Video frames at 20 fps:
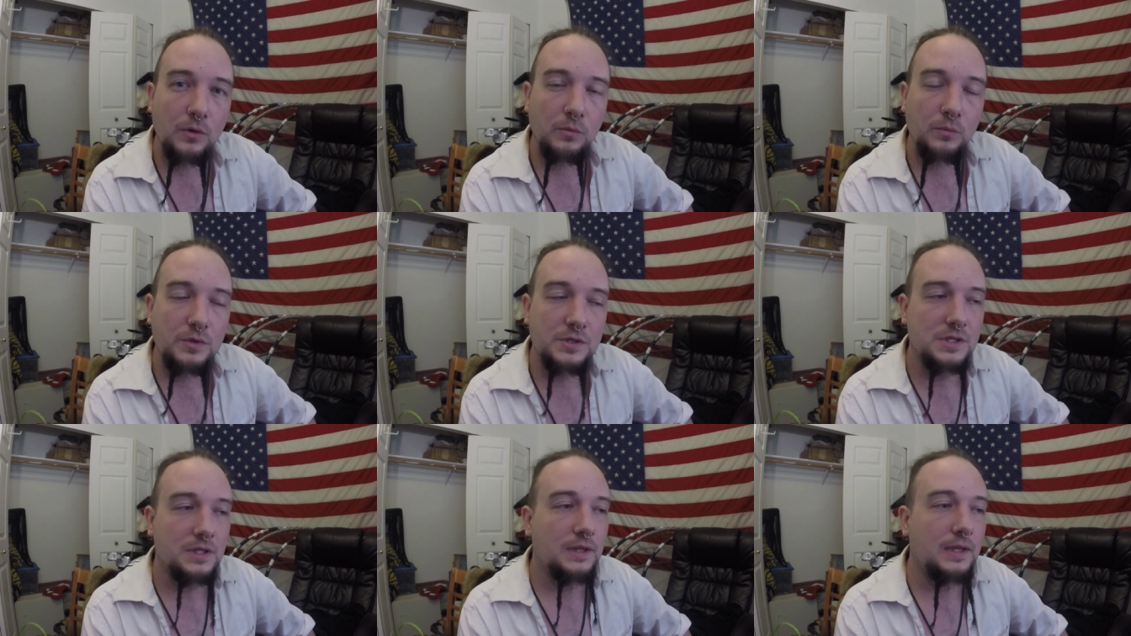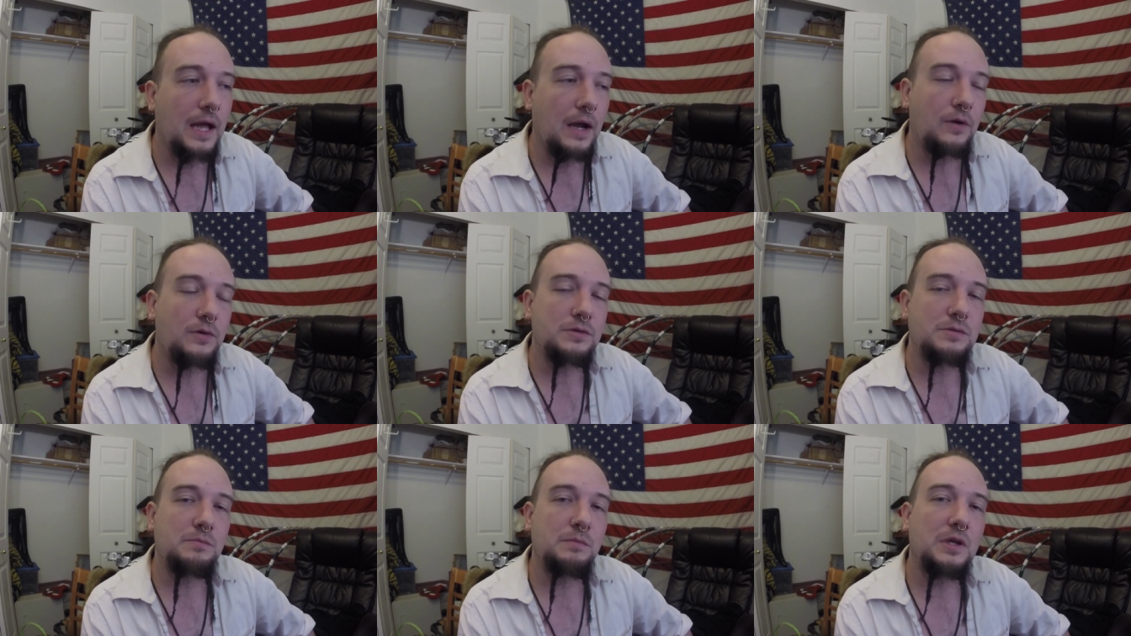which
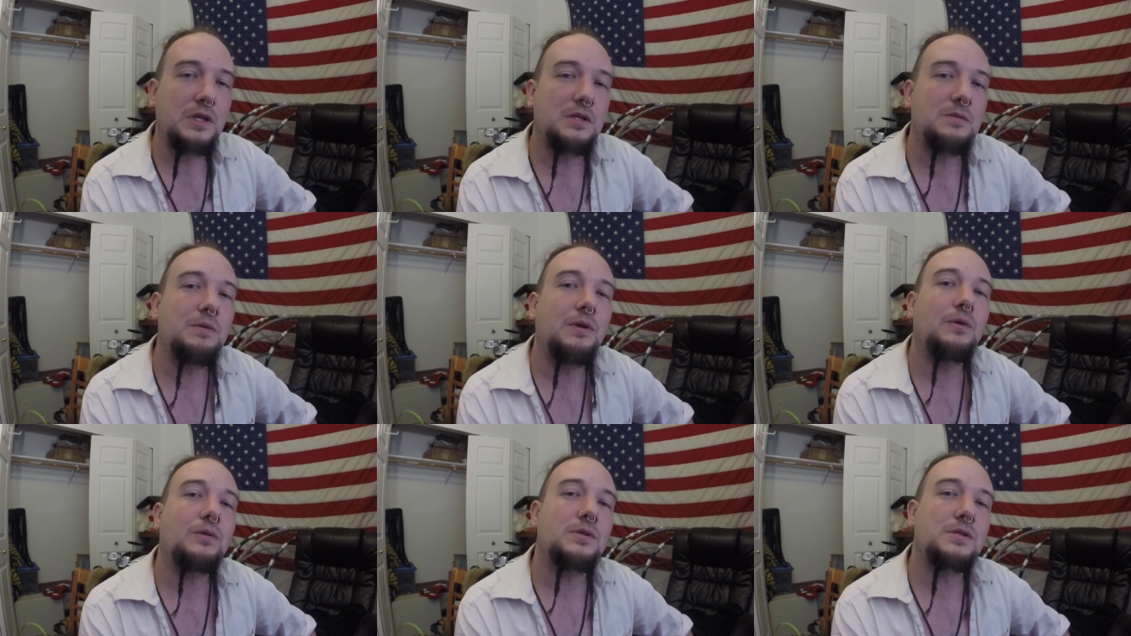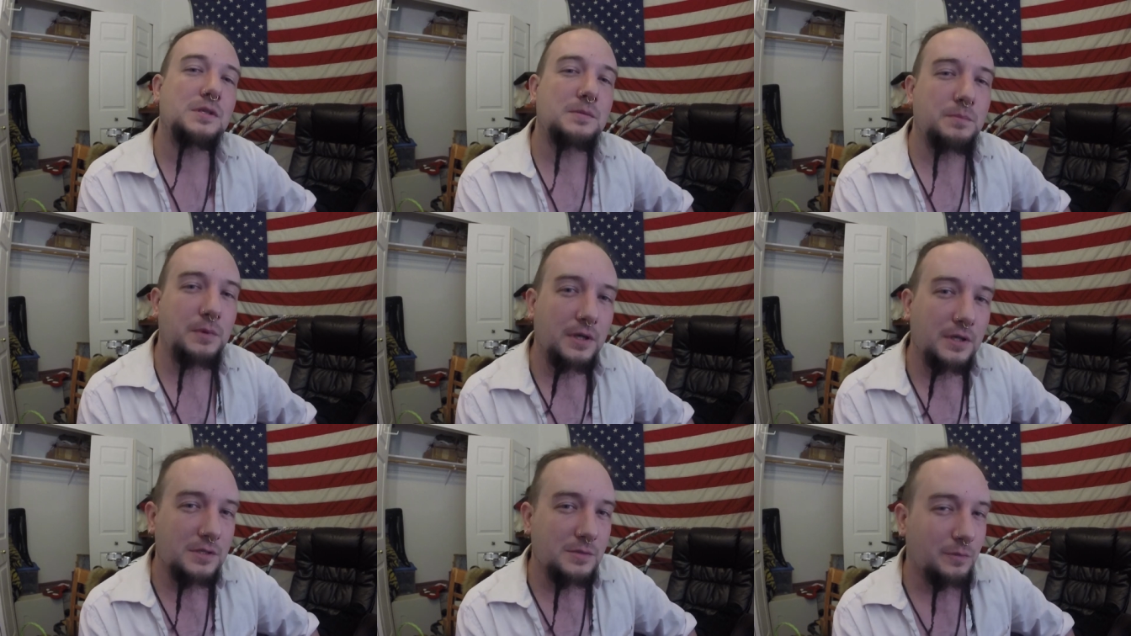allows me to be
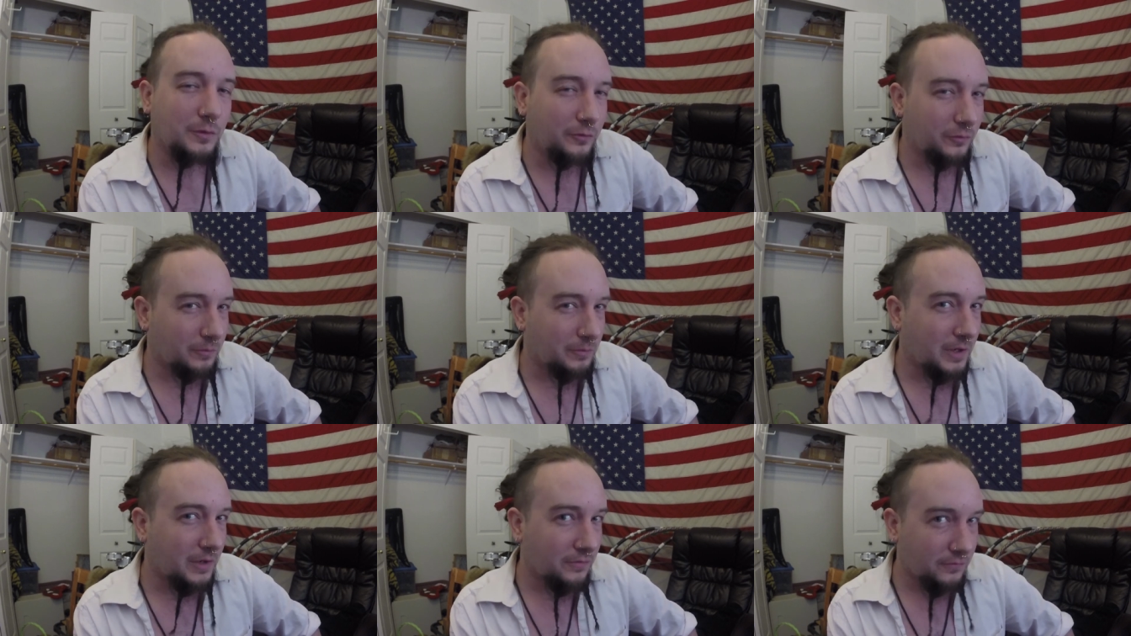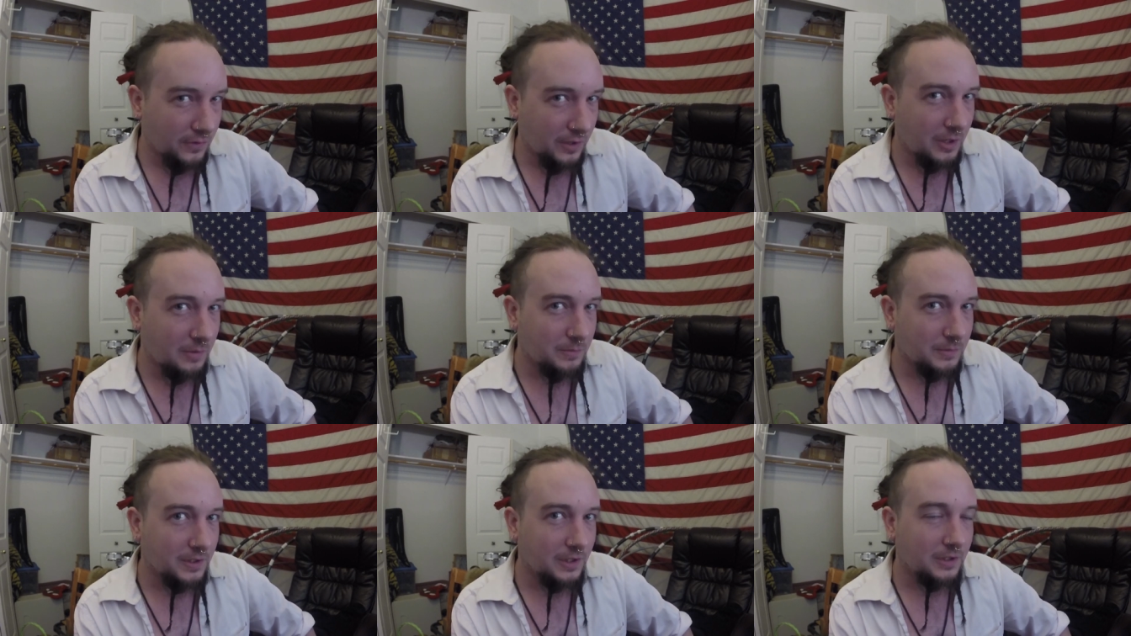responsible for my
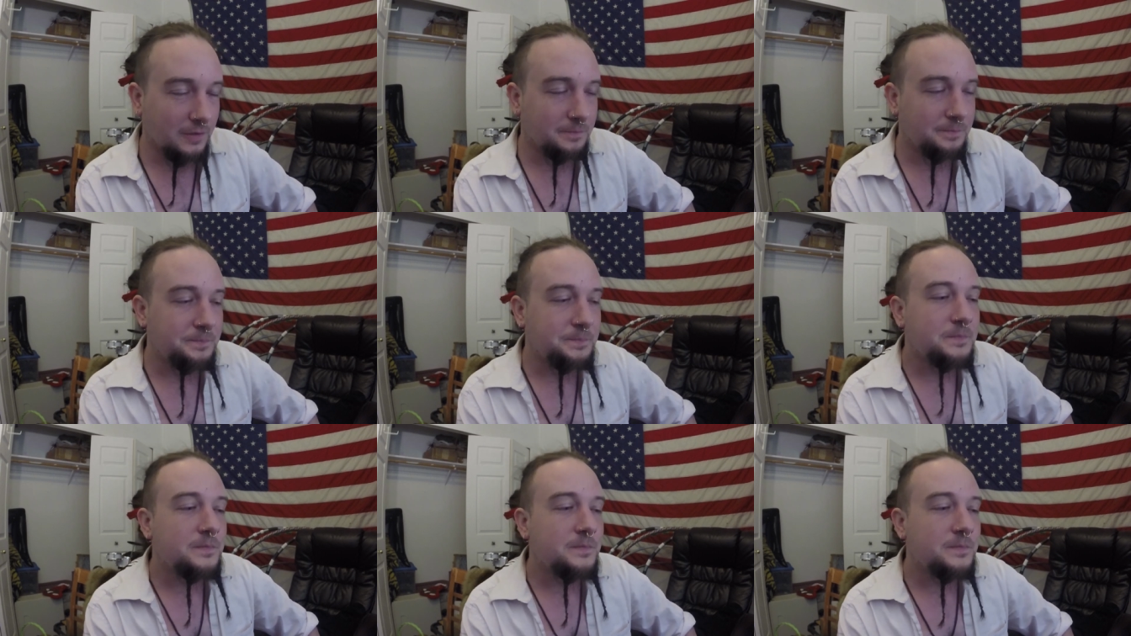family.